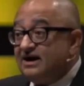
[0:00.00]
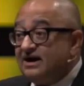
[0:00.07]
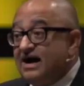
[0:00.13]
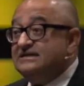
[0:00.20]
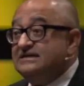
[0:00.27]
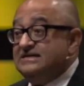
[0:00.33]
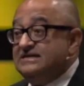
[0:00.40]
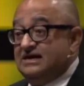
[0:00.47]

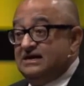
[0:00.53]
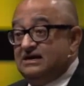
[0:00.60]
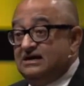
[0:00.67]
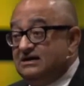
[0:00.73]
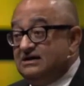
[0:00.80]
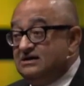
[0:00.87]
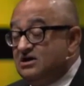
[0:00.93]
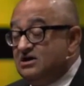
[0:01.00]
idea
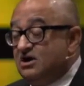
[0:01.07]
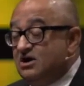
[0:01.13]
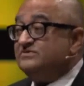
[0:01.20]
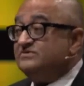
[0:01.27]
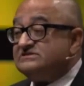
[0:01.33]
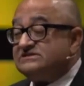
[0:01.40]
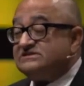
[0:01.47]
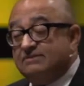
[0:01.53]
of
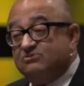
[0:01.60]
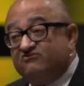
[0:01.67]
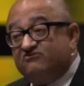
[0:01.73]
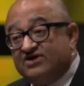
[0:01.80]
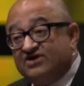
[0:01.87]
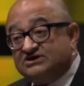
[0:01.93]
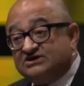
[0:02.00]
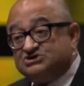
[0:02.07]

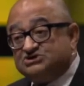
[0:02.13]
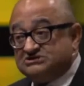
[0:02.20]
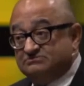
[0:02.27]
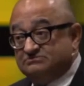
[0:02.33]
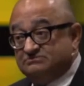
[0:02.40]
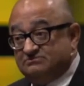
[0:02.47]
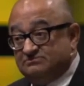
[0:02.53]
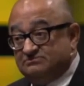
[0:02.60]
Islamofascism
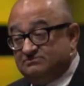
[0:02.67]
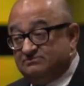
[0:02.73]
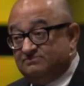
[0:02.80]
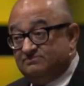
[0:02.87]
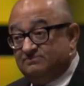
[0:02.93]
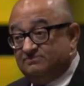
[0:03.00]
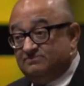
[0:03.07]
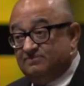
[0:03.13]

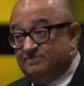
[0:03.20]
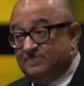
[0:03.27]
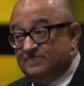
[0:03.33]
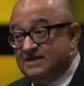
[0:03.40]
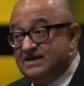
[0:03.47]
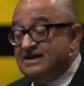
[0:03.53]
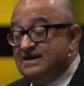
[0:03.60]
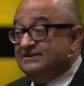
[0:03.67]

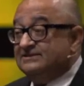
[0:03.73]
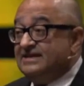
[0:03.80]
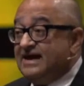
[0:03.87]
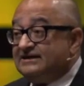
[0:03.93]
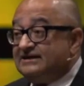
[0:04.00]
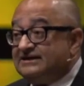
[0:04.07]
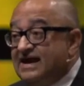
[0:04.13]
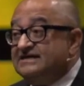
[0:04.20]

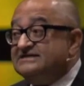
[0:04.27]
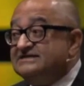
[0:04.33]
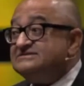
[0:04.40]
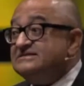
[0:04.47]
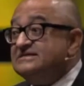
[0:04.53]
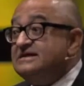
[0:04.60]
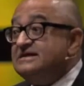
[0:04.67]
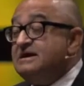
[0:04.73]
that has
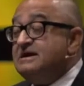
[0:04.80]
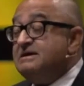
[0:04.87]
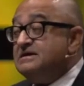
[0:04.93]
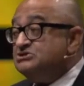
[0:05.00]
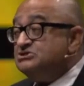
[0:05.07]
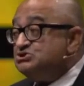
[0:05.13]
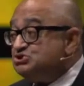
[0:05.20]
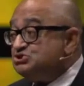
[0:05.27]

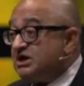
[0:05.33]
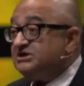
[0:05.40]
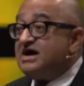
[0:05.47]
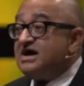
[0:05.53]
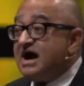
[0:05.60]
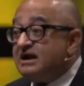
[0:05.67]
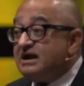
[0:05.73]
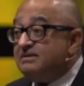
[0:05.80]
shut
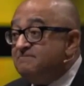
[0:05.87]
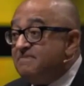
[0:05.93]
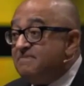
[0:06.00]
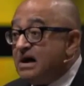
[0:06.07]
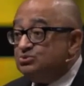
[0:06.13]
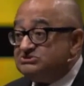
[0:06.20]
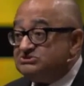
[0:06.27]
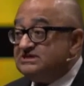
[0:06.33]
our
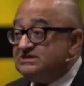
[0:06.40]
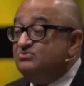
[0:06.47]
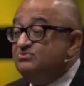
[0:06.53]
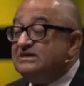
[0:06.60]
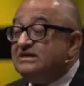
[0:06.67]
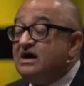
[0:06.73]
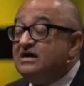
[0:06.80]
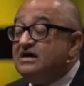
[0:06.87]
mouths and we
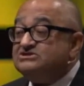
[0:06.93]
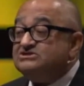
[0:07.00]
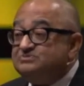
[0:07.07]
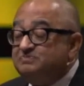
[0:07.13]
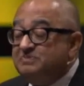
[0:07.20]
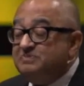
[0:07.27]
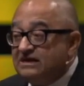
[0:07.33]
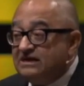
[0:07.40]
can't
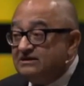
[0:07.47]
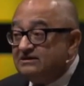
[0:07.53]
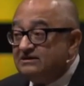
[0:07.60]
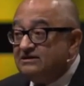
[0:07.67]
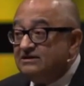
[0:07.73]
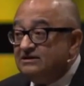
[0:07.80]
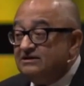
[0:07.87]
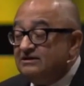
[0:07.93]
speak
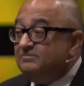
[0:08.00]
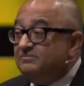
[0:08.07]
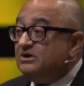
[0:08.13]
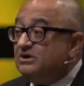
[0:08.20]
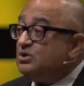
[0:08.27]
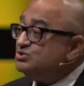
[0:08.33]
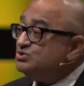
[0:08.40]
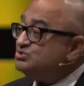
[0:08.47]

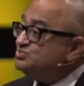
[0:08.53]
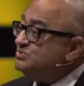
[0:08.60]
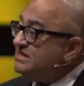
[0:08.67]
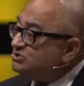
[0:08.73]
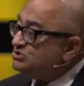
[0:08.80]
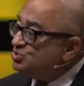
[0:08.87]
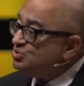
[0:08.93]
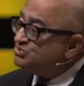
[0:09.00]
because we are
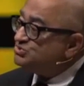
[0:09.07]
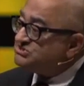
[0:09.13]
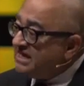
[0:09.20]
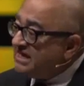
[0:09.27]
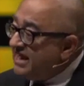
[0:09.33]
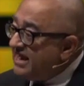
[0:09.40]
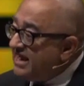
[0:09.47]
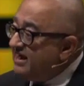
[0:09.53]
too
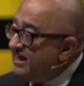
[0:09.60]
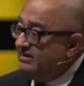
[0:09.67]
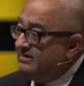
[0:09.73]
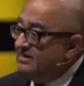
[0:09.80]
scared